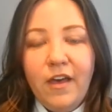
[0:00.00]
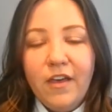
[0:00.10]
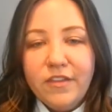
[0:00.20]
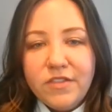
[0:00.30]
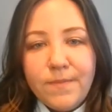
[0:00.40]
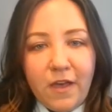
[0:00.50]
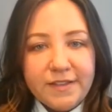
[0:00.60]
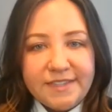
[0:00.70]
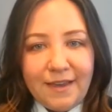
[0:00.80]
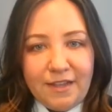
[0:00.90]
Although the
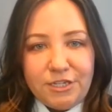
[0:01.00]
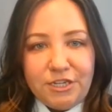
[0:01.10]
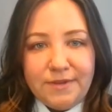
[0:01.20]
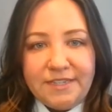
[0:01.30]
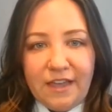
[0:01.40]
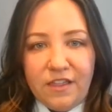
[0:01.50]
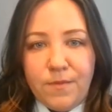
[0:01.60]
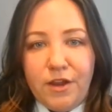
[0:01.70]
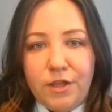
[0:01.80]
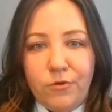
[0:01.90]
policy at issue in
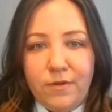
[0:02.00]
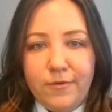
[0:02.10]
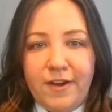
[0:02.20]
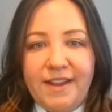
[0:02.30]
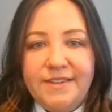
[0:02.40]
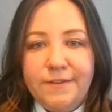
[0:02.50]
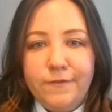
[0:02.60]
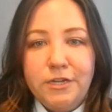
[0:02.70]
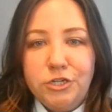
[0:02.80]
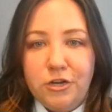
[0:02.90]
Telamon incorporated
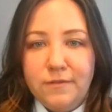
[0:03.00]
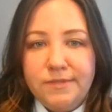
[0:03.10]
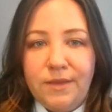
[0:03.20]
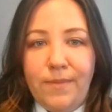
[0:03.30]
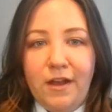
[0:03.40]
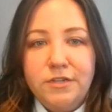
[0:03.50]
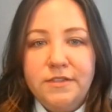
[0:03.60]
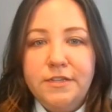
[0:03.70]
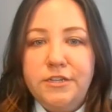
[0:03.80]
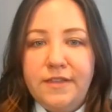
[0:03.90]
different terms compared
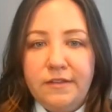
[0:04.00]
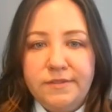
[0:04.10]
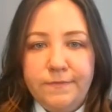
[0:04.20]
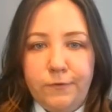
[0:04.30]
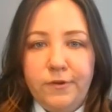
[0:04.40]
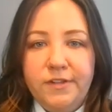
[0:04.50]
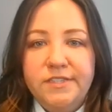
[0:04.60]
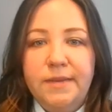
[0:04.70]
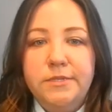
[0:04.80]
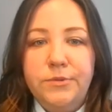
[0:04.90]
to the 2004
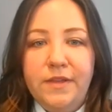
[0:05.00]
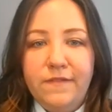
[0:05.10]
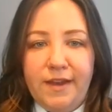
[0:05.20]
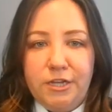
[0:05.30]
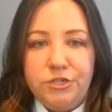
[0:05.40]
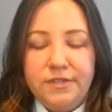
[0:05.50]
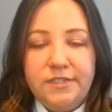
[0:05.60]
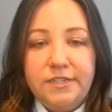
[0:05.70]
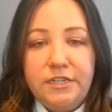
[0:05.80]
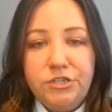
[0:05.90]
and subsequent financial
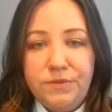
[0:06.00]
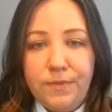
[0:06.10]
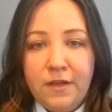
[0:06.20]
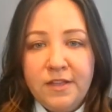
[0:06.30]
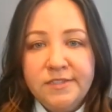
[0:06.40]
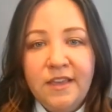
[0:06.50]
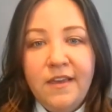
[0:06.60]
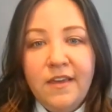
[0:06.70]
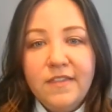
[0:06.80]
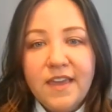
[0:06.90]
institution bonds,
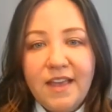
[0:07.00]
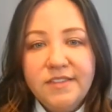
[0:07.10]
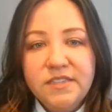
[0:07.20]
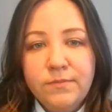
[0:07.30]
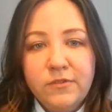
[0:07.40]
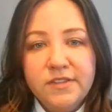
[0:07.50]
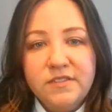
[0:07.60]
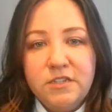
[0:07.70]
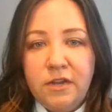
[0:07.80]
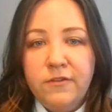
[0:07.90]
the case
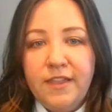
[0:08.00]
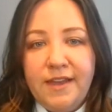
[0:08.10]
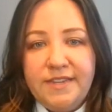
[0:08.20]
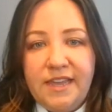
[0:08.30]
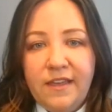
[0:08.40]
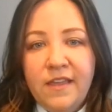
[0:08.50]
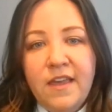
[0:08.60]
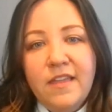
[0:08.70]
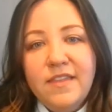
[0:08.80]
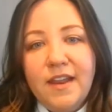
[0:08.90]
supports the general idea
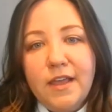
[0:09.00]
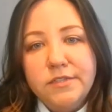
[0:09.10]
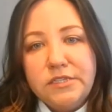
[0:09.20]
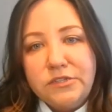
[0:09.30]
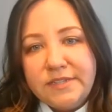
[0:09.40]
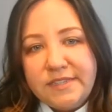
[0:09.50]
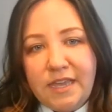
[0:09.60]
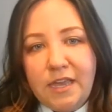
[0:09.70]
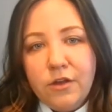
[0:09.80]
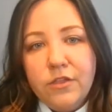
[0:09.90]
that a
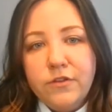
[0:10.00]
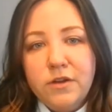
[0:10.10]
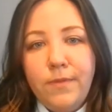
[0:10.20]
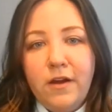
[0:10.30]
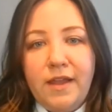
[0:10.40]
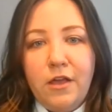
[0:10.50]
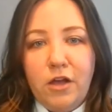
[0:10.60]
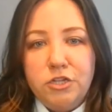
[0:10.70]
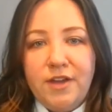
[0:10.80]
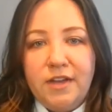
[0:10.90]
consultancy or third-party
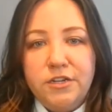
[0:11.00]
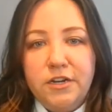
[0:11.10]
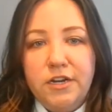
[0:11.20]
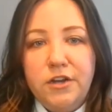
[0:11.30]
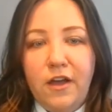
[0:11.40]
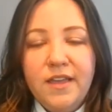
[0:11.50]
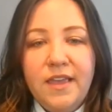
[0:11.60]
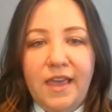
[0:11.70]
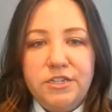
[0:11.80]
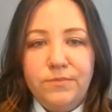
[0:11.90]
contractor not
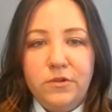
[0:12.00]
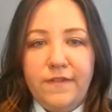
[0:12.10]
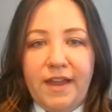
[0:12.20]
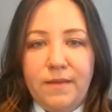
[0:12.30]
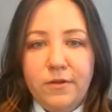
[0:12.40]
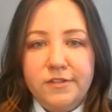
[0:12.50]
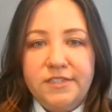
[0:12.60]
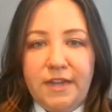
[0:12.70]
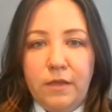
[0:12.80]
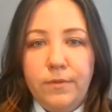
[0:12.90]
engaged in providing
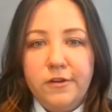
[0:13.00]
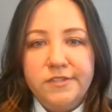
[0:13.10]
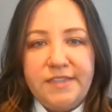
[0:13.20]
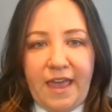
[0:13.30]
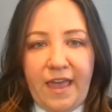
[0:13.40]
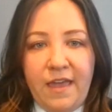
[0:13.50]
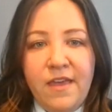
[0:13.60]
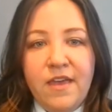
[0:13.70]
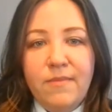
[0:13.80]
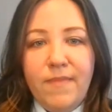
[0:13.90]
personnel per
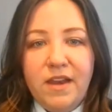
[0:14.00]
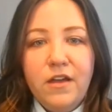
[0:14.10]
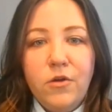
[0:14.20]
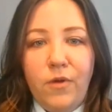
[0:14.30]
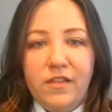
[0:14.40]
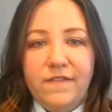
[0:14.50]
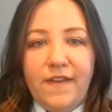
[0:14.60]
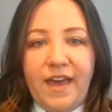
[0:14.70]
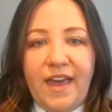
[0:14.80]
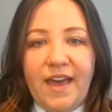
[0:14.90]
se may not
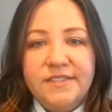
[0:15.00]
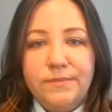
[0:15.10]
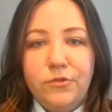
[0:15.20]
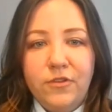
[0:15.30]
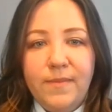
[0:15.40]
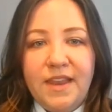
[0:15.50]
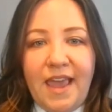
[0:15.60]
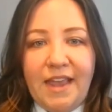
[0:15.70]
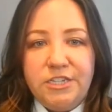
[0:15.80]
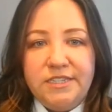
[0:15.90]
qualify as an
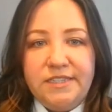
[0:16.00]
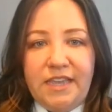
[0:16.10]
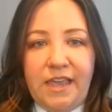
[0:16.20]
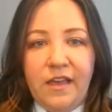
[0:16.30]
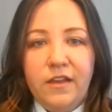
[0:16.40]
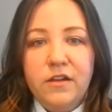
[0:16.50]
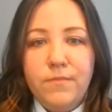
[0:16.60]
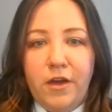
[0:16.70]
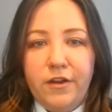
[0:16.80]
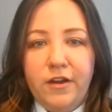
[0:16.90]
employment agency under
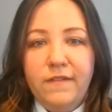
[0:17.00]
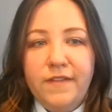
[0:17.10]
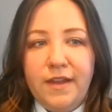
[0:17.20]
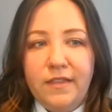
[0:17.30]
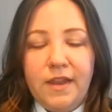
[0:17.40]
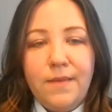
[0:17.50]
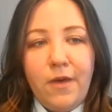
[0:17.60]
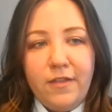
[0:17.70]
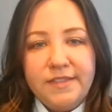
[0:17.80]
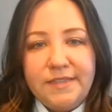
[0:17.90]
modern fidelity
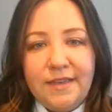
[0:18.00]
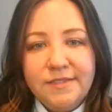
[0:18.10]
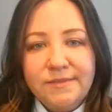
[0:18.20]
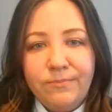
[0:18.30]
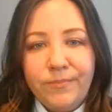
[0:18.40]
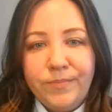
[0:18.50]
policies.